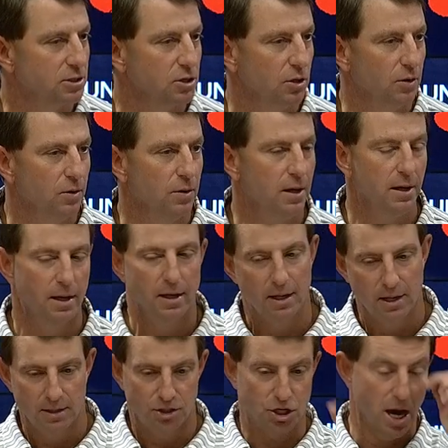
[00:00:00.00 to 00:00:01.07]
So
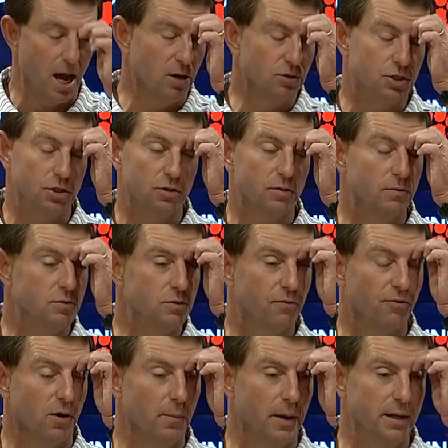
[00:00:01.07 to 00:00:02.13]
challenges you
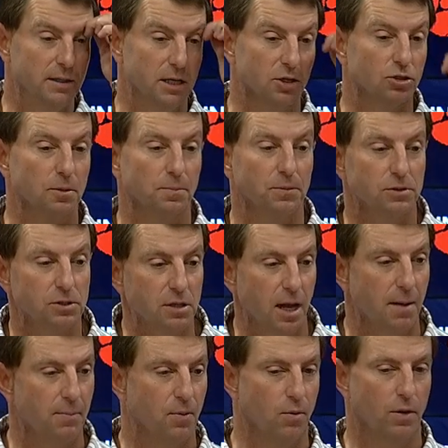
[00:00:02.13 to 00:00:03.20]
from a discipline
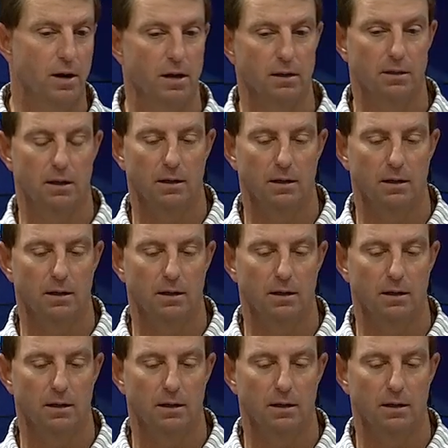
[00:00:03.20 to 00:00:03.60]
standpoint,